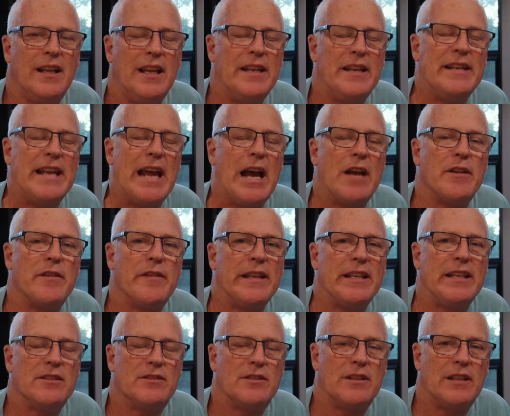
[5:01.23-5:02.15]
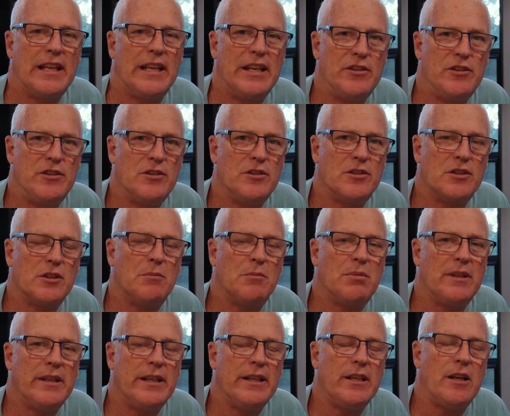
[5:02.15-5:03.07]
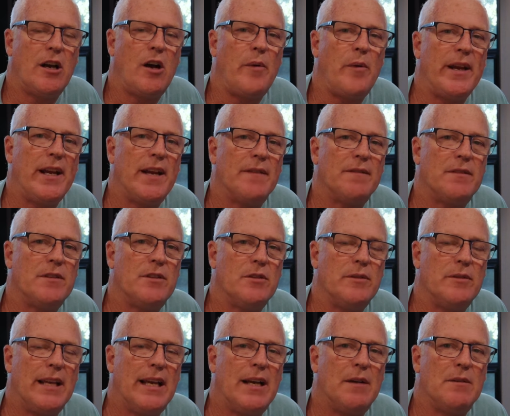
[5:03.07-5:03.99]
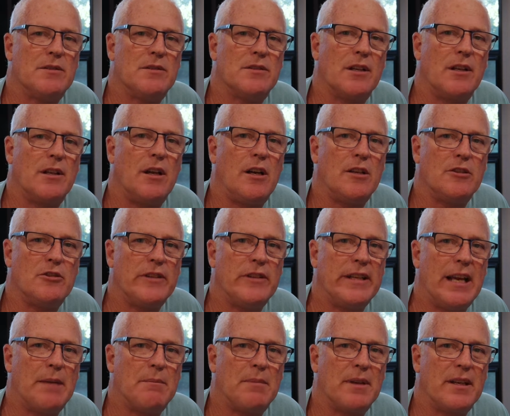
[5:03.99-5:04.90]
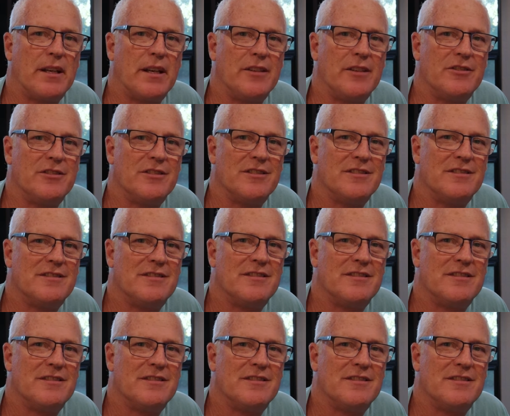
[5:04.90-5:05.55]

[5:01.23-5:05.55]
Now that the installation is complete, all we have to do now is to launch the application.